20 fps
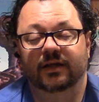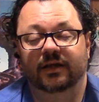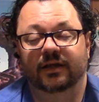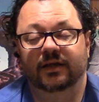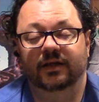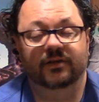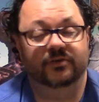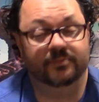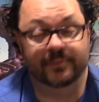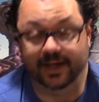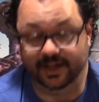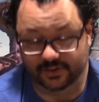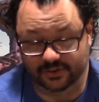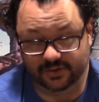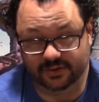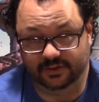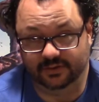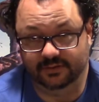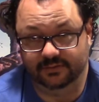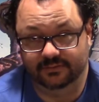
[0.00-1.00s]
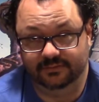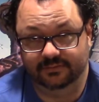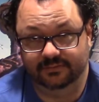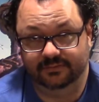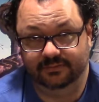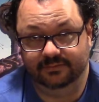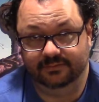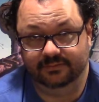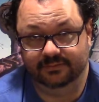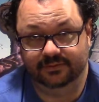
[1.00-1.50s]
is magical.
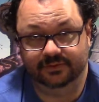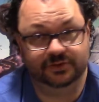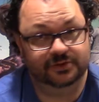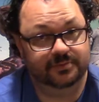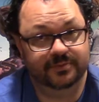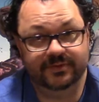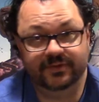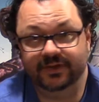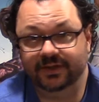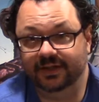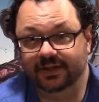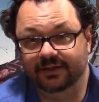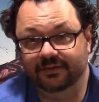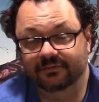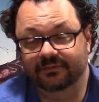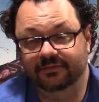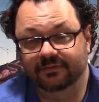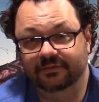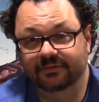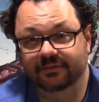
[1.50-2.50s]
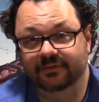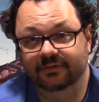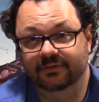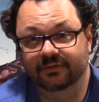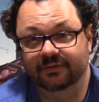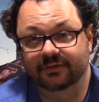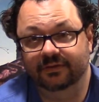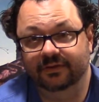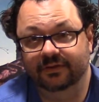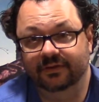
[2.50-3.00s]
Christmas Eve
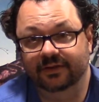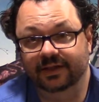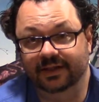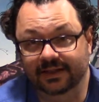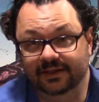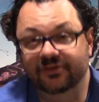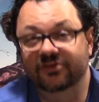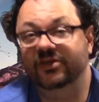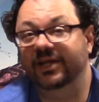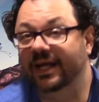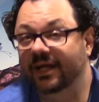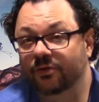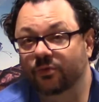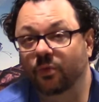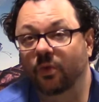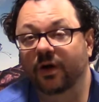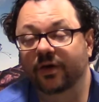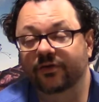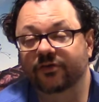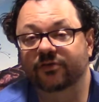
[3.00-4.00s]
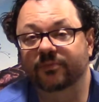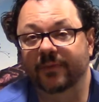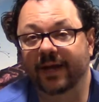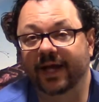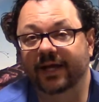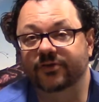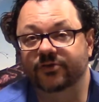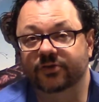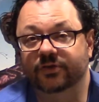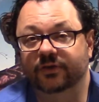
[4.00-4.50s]
is and was
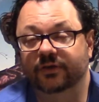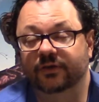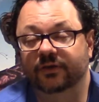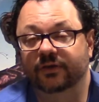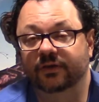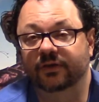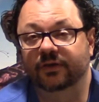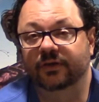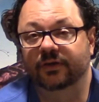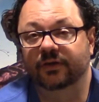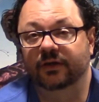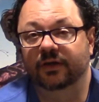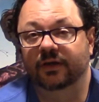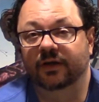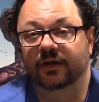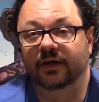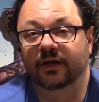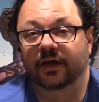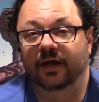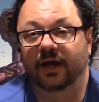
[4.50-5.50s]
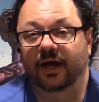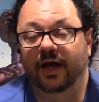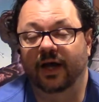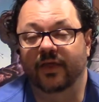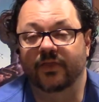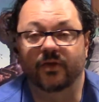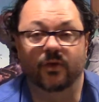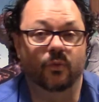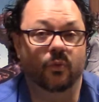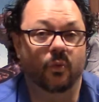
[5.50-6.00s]
magical. Uh,
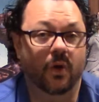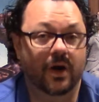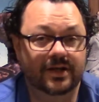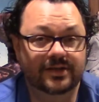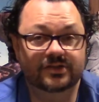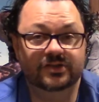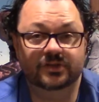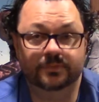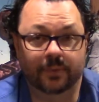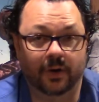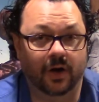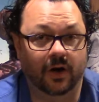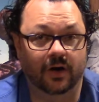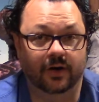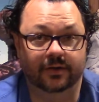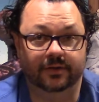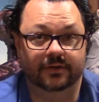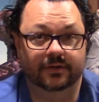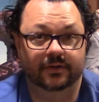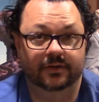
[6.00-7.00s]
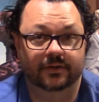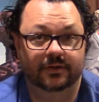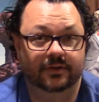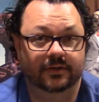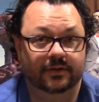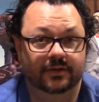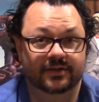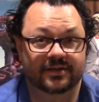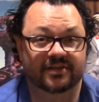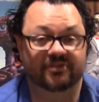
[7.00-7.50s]
the was part
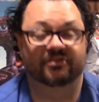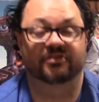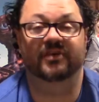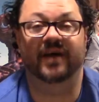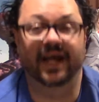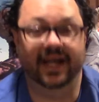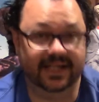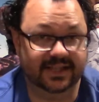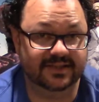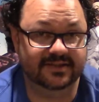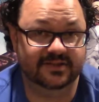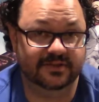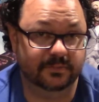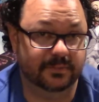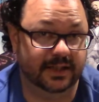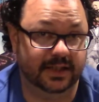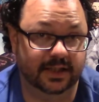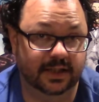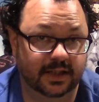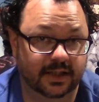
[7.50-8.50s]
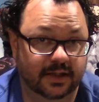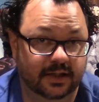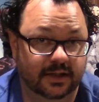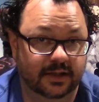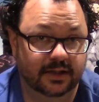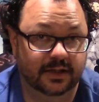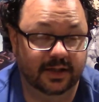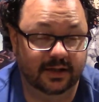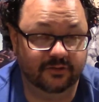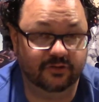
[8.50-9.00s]
defines me
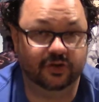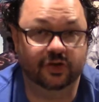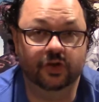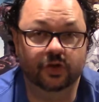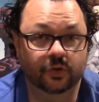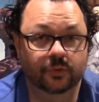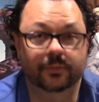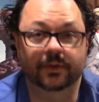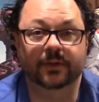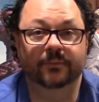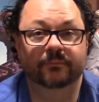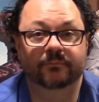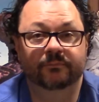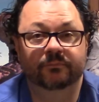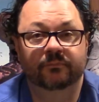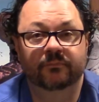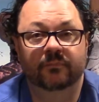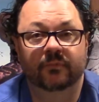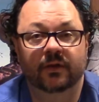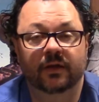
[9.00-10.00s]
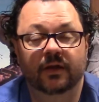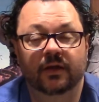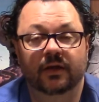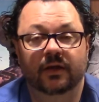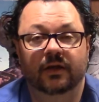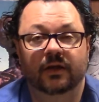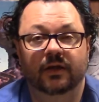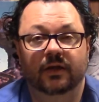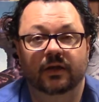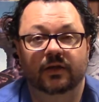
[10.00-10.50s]
as a human.
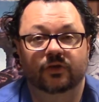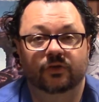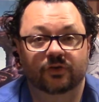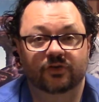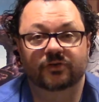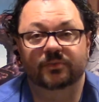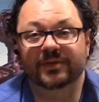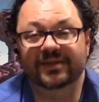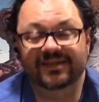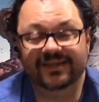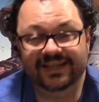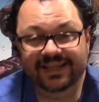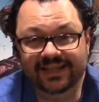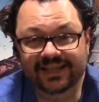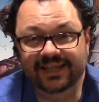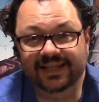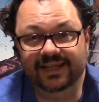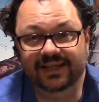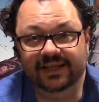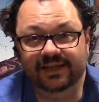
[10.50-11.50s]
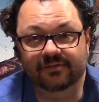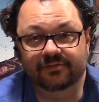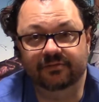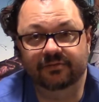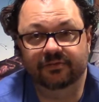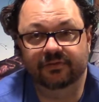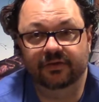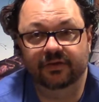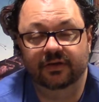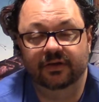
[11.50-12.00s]
Christmas
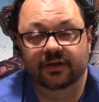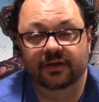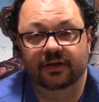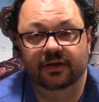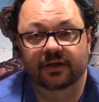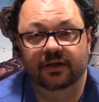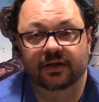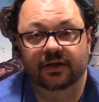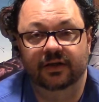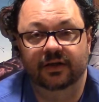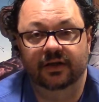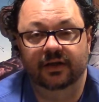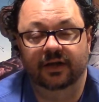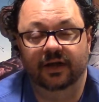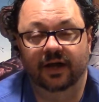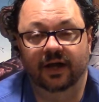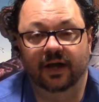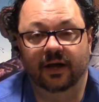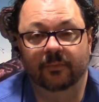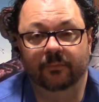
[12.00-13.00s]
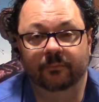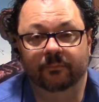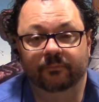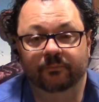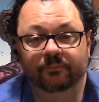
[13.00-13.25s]
Eve um,